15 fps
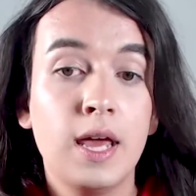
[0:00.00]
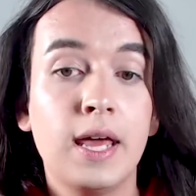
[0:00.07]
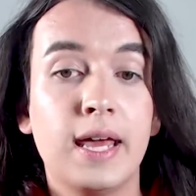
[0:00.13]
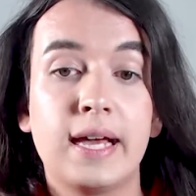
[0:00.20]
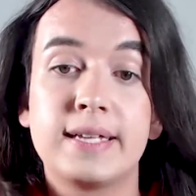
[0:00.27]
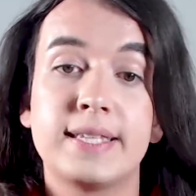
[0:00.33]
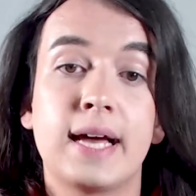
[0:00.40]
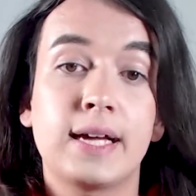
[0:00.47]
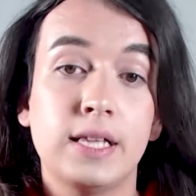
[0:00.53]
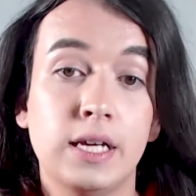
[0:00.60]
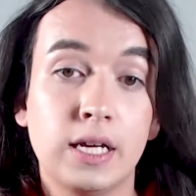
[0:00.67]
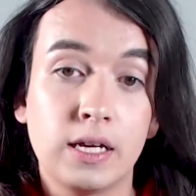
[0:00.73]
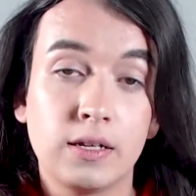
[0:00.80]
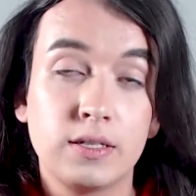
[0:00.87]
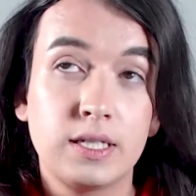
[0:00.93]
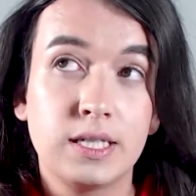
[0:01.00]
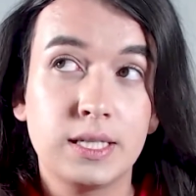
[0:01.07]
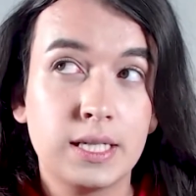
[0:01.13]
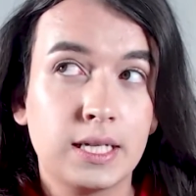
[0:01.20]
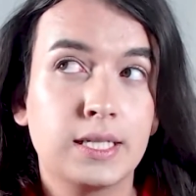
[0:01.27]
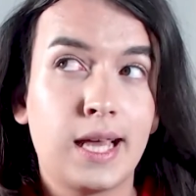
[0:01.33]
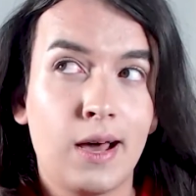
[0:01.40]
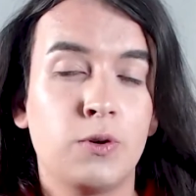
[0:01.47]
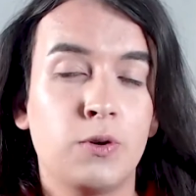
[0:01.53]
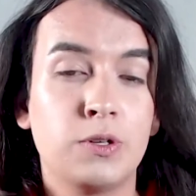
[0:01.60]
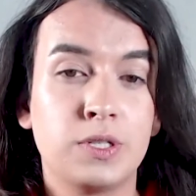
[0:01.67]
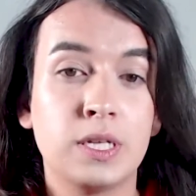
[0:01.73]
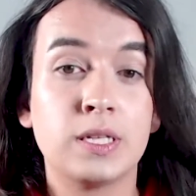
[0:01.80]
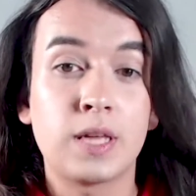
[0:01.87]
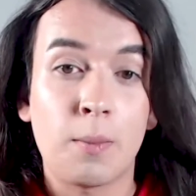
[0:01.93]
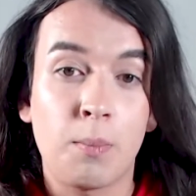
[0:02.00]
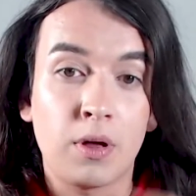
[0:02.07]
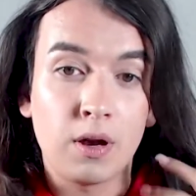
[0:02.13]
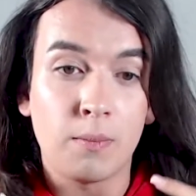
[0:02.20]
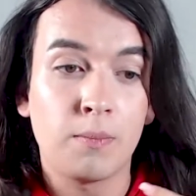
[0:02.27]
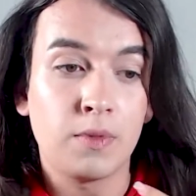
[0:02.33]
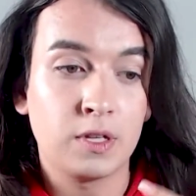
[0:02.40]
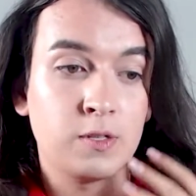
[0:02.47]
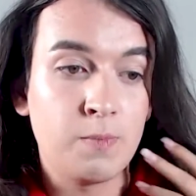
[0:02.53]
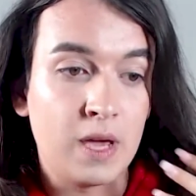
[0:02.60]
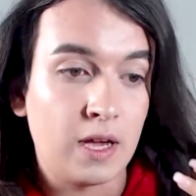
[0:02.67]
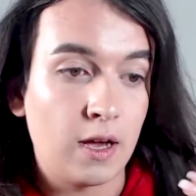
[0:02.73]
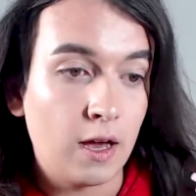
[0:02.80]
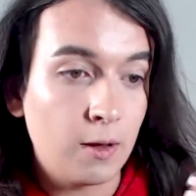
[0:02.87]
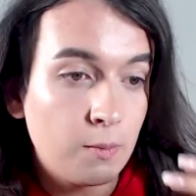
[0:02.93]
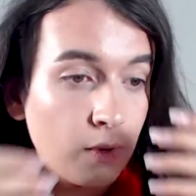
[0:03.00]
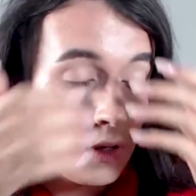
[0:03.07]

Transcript: exactly 6 hours since I put on this makeup.